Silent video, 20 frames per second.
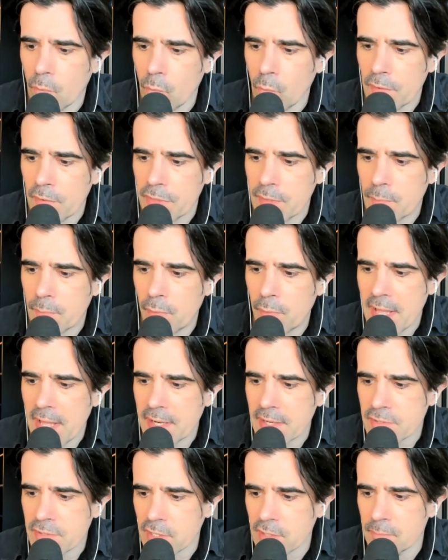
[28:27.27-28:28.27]
with the
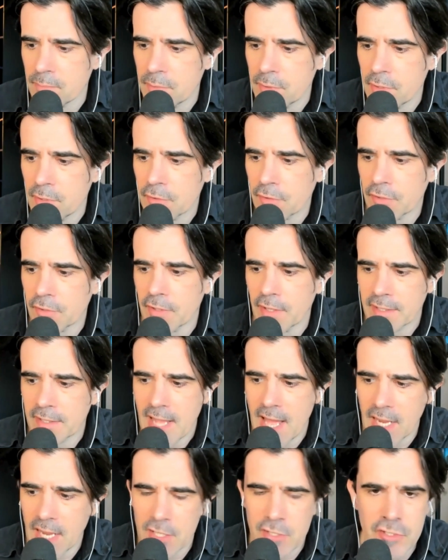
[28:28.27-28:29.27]
brain as a computer
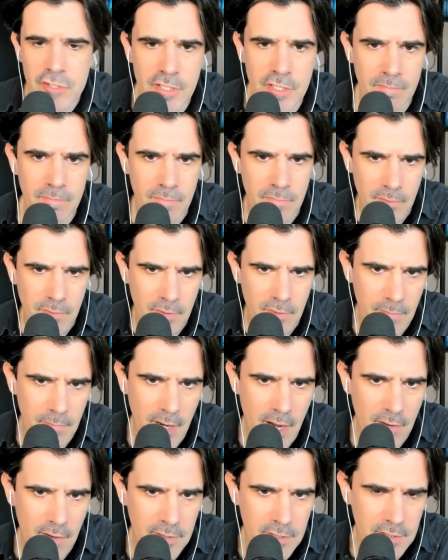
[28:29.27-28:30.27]
analogy
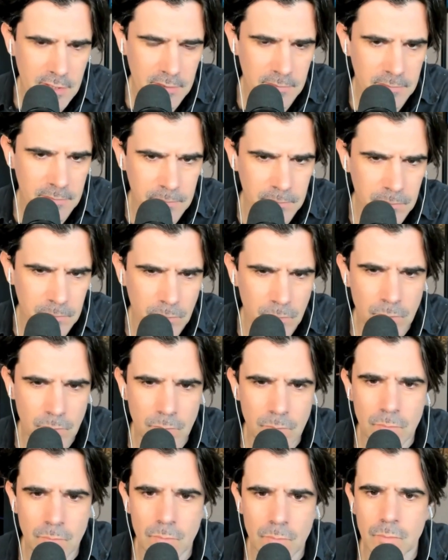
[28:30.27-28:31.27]
comparison?
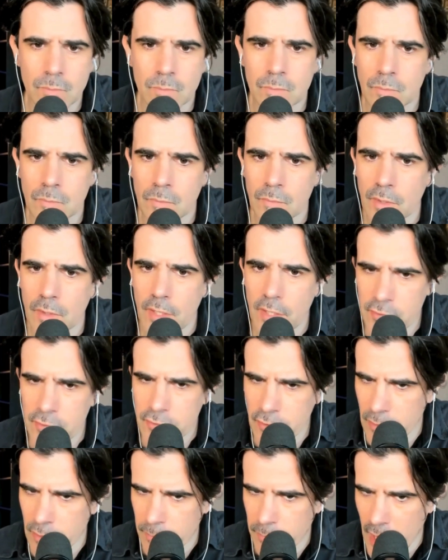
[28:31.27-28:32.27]
Is
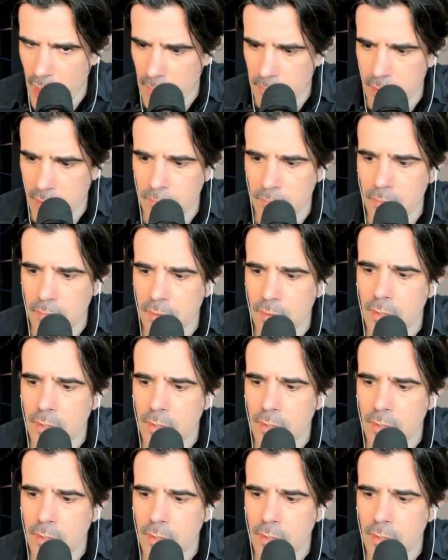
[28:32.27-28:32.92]
there a problem?